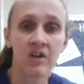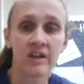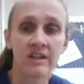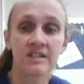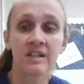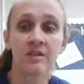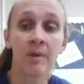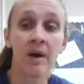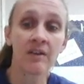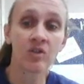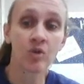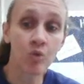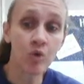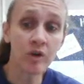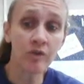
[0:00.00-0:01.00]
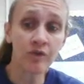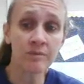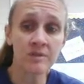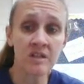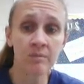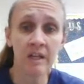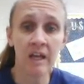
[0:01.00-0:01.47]
Instead of buying the wood from
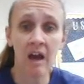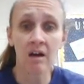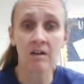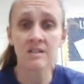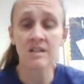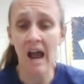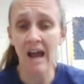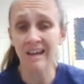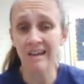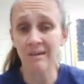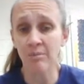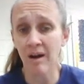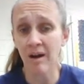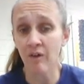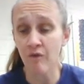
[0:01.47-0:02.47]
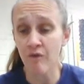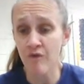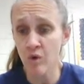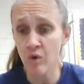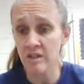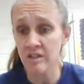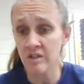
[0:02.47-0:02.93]
somebody else, I can buy the
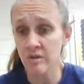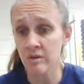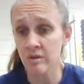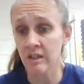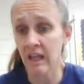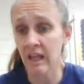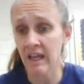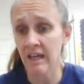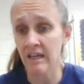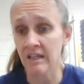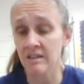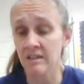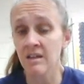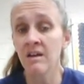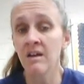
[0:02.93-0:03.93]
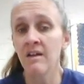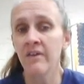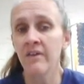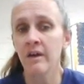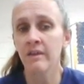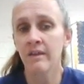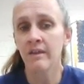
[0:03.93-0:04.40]
forest or the land,
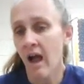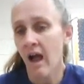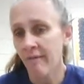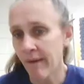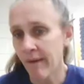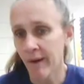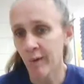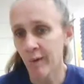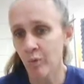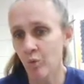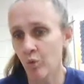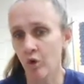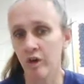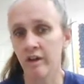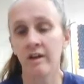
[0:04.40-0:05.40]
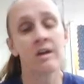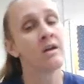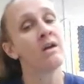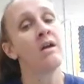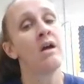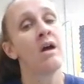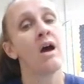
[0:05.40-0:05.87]
and then I'll have my own wood.
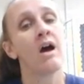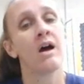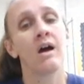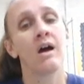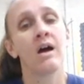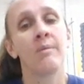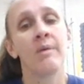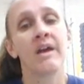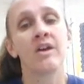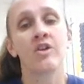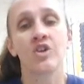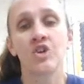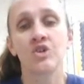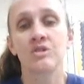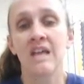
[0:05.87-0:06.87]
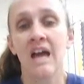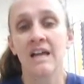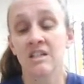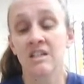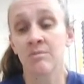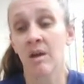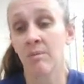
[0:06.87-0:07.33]
and I'll use
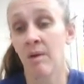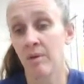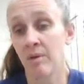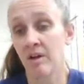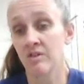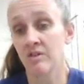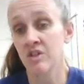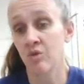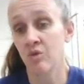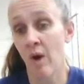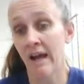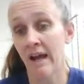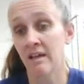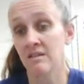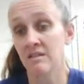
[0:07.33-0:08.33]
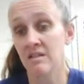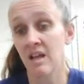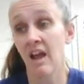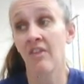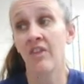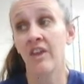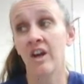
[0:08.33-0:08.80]
that to make my barrels and wagons,
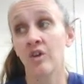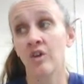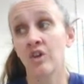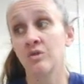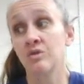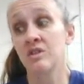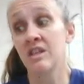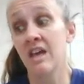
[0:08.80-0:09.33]
and then I'll use